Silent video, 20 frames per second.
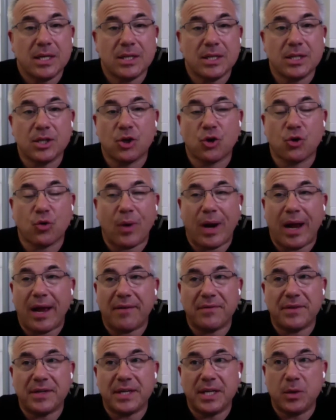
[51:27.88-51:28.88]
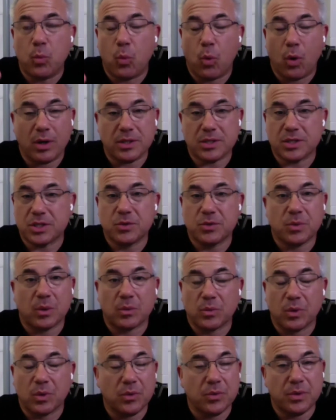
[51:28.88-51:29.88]
gravity wants to
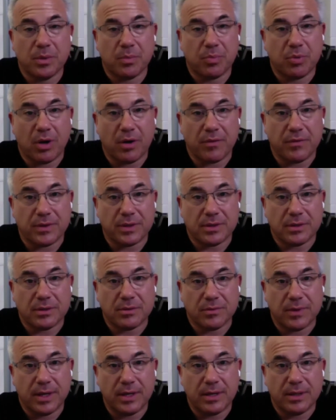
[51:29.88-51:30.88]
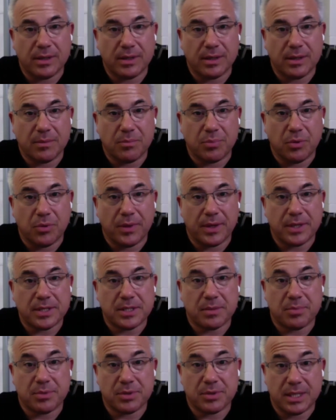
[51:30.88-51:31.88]
erode the profit, right? Both as
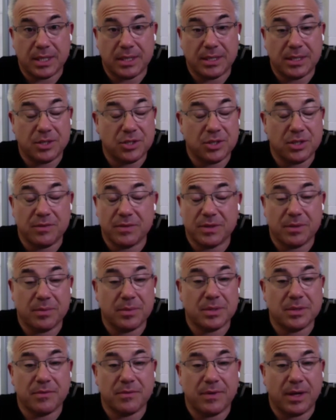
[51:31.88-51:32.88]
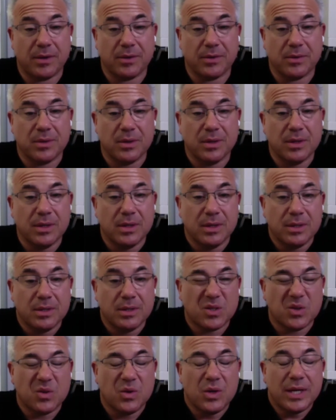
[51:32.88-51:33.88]
a percentage and even some as a value.
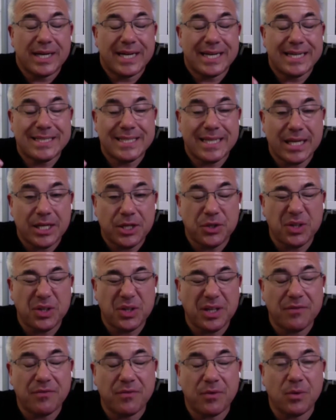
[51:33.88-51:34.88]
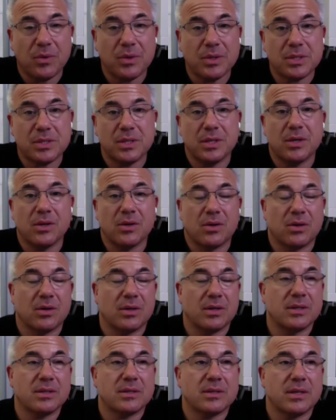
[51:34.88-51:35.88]
So continually focusing
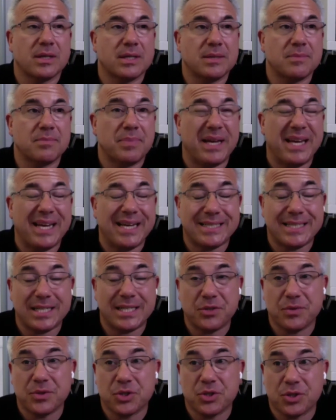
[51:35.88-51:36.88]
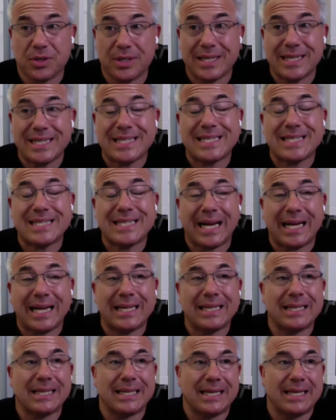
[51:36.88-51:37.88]
on it and paying attention is good. And
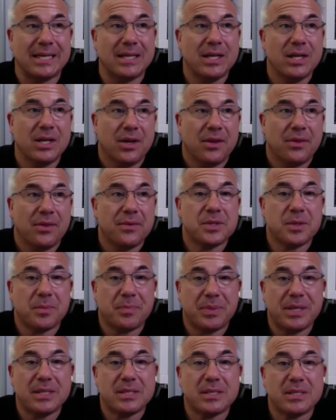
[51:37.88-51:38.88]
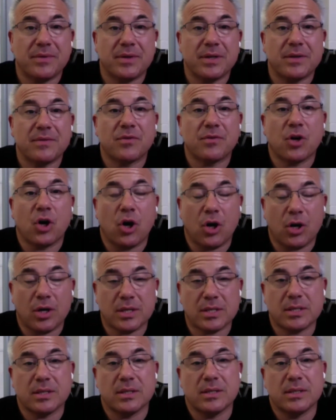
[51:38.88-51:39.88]
secondly, there's a piece of it of
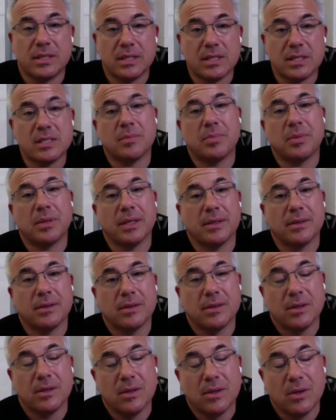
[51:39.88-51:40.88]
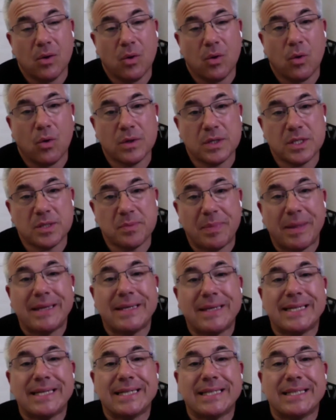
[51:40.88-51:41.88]
cost discipline or
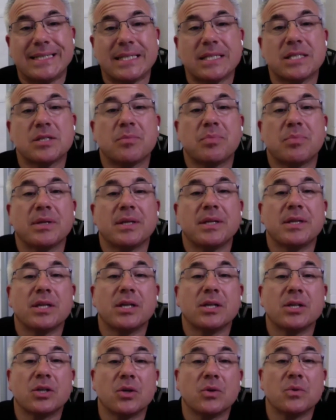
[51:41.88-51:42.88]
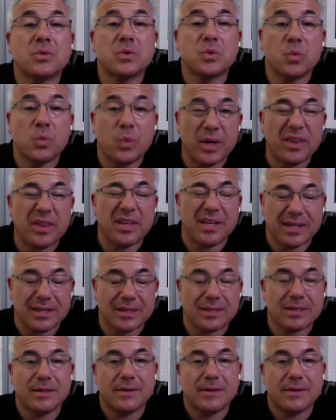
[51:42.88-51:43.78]
spending discipline that goes with it,